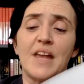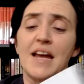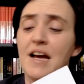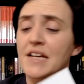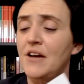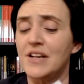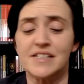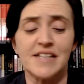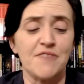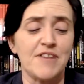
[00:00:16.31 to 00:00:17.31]
Now, when
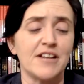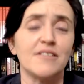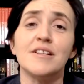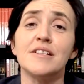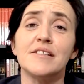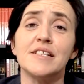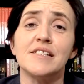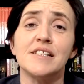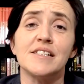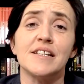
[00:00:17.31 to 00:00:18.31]
I say regularly that
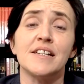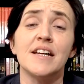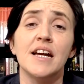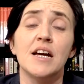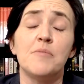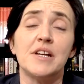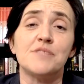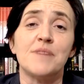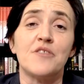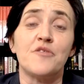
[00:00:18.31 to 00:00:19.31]
this is the
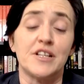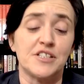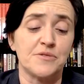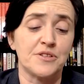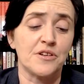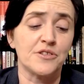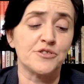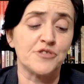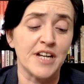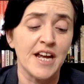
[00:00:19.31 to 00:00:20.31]
best manifesto in the
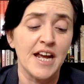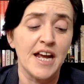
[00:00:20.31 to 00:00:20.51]
country,